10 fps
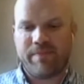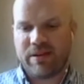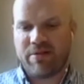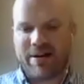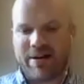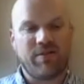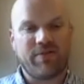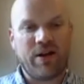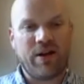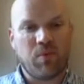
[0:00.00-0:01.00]
theoretical
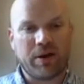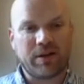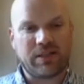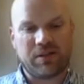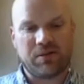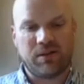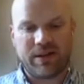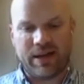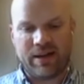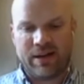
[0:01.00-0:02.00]
frameworks to
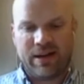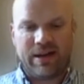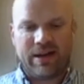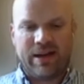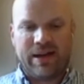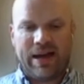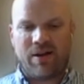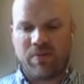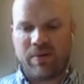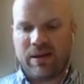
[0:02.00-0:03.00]
look at how
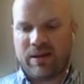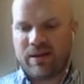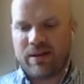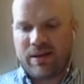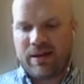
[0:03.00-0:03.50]
do we